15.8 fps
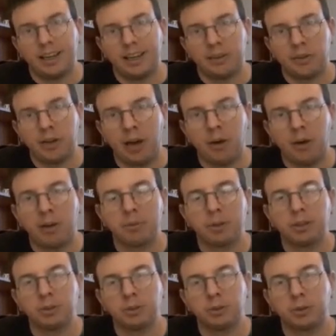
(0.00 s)
Now I'm
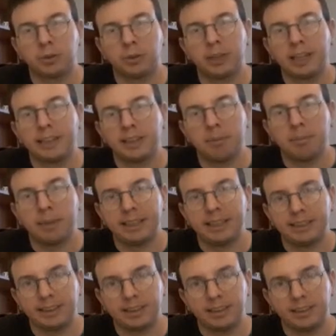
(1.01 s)
going to create a
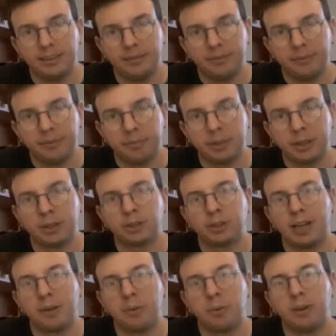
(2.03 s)
pentacle because
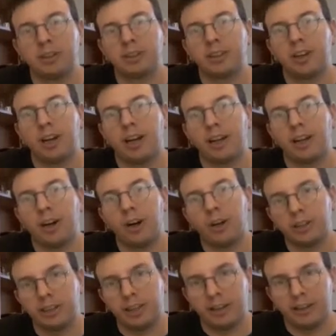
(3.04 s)
I want
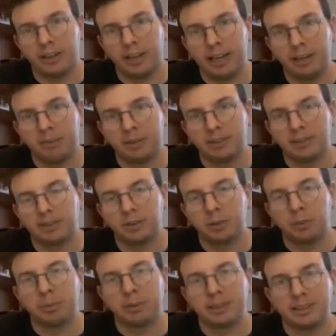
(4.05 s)
all the other elements
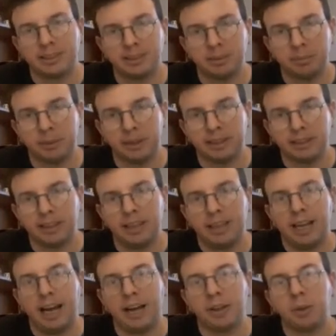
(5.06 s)
to participate.
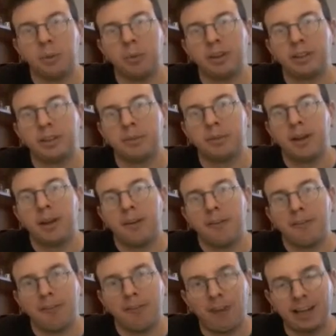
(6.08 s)
I don't want them
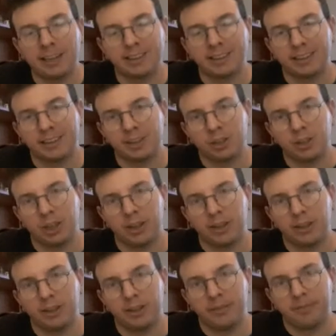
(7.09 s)
fighting each
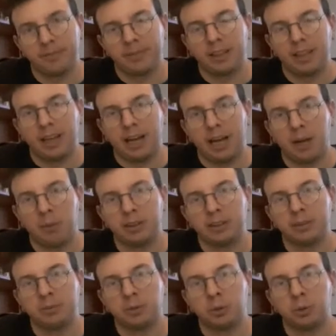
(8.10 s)
other. I want
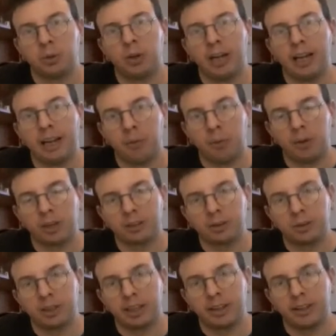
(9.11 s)
them to work
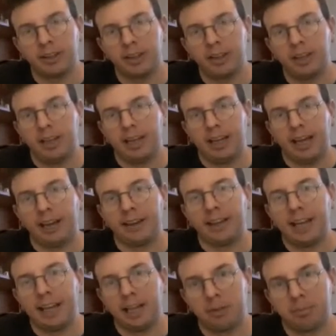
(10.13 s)
together and
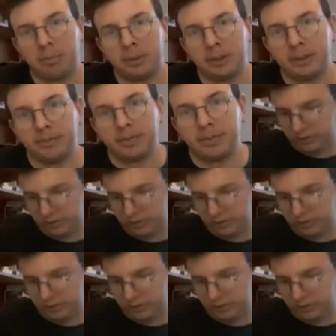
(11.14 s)
help me.